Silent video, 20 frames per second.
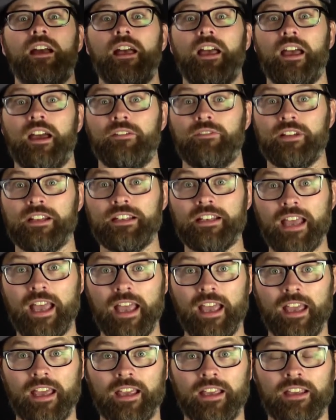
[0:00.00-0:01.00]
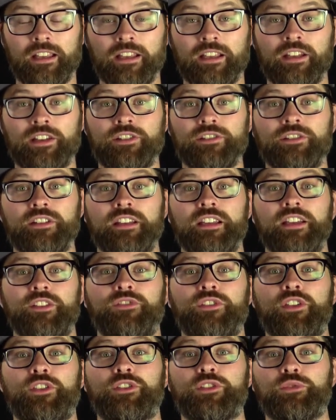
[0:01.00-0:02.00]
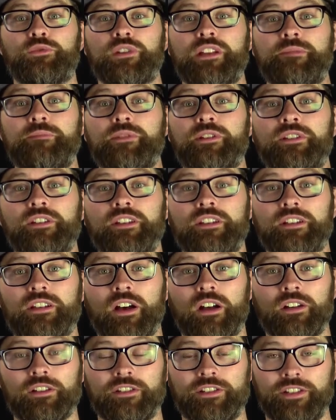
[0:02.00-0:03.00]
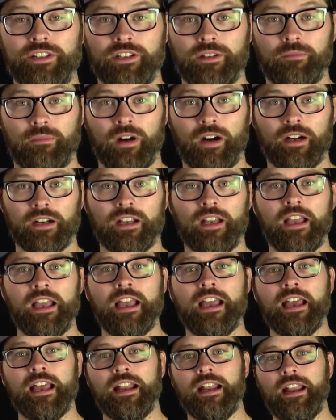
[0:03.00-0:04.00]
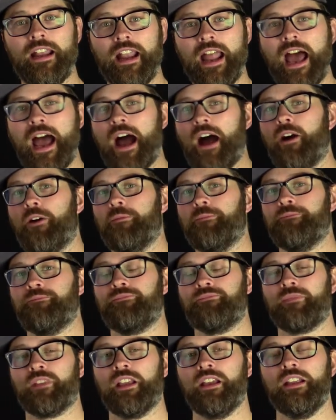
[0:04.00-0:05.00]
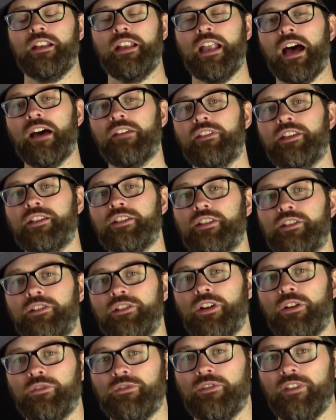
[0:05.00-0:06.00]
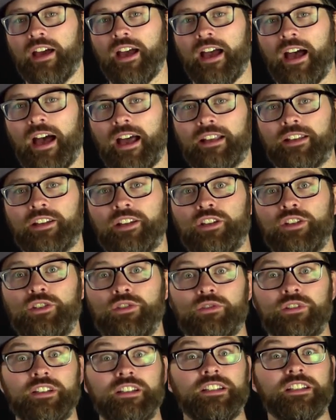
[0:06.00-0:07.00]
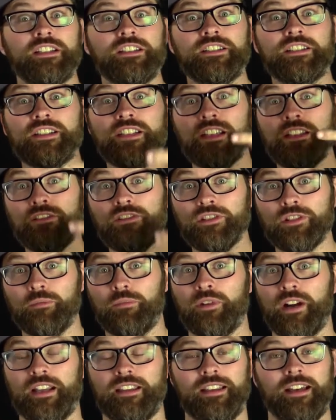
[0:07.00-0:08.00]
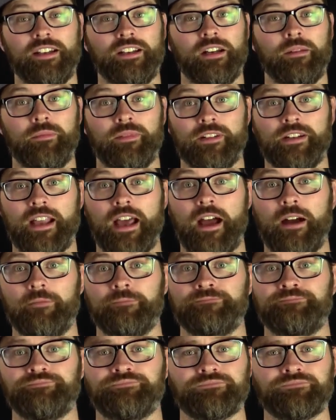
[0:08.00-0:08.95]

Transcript: every day to hit the $3 million year mark. Now that you know that, you can continue to break that number down.